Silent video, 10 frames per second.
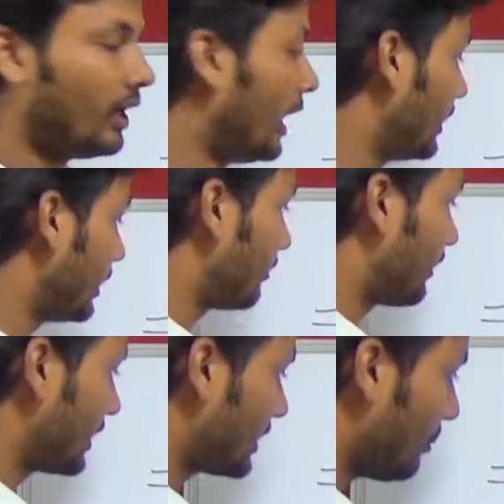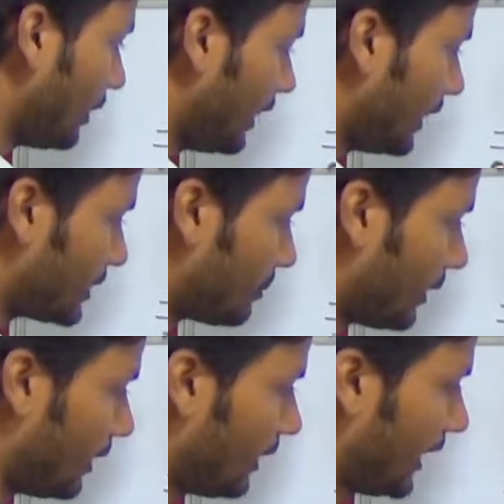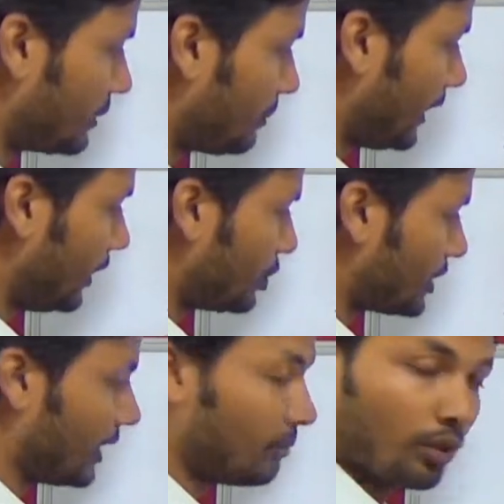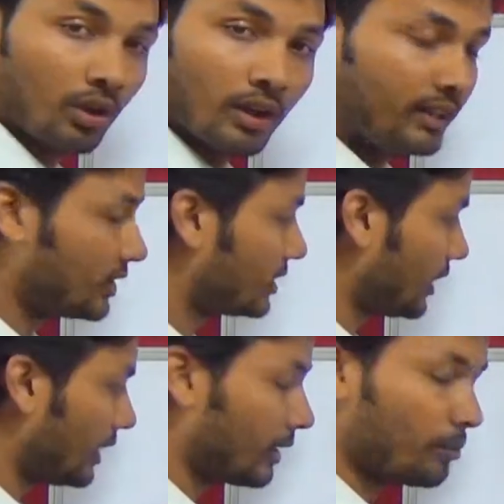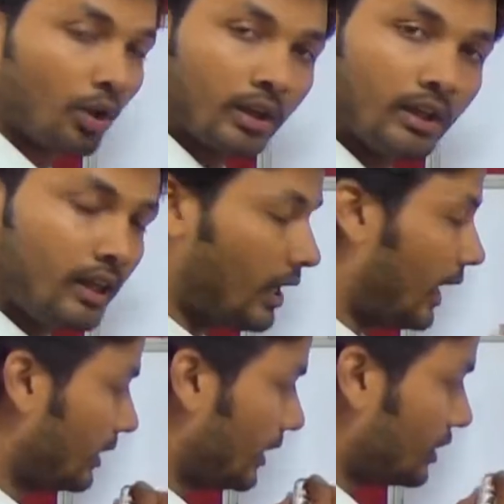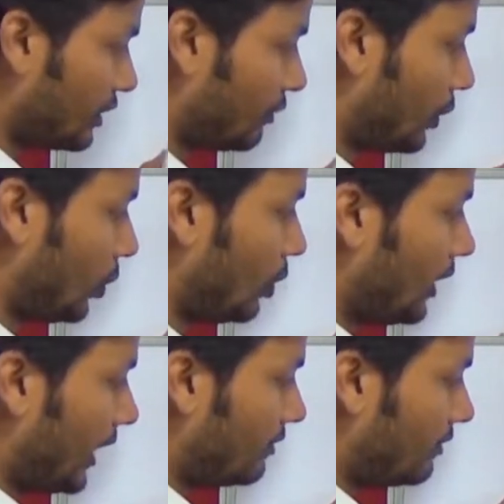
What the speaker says: For example, here it's explained using a ball. It's a circular body and there is a flow.